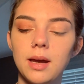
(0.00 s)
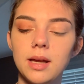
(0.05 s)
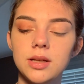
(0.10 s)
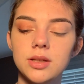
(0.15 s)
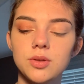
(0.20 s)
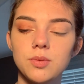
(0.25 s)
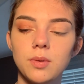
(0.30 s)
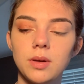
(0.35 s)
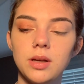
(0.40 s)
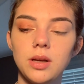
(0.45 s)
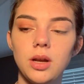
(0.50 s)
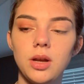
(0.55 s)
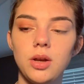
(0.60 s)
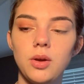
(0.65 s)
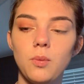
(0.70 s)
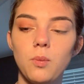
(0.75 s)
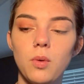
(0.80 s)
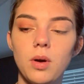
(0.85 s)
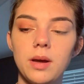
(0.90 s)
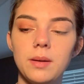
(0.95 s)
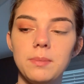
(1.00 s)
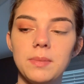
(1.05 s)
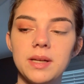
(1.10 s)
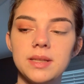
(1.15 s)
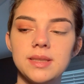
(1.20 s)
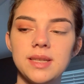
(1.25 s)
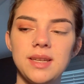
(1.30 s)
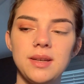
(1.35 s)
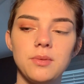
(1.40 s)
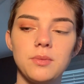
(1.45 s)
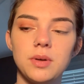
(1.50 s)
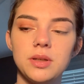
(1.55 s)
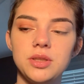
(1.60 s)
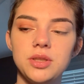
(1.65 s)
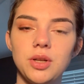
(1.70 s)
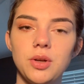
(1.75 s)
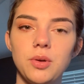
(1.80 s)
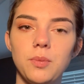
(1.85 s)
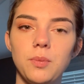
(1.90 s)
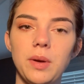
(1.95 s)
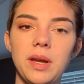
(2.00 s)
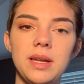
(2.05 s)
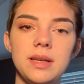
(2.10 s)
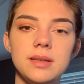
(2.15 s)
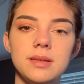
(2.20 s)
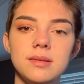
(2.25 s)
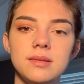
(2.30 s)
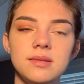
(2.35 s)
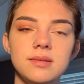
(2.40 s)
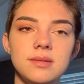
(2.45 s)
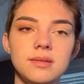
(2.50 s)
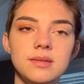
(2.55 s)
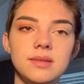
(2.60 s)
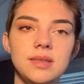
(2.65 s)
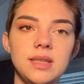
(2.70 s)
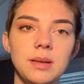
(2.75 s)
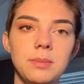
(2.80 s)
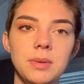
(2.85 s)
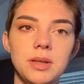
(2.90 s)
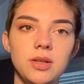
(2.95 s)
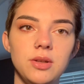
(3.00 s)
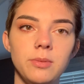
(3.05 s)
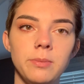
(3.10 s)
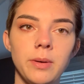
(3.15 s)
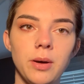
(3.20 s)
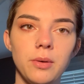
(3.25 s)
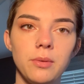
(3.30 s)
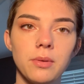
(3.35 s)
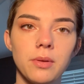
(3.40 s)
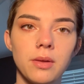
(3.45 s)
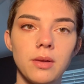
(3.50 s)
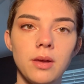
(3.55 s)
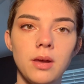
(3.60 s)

I just wanted to do one because I didn't want you to wait to see me do both.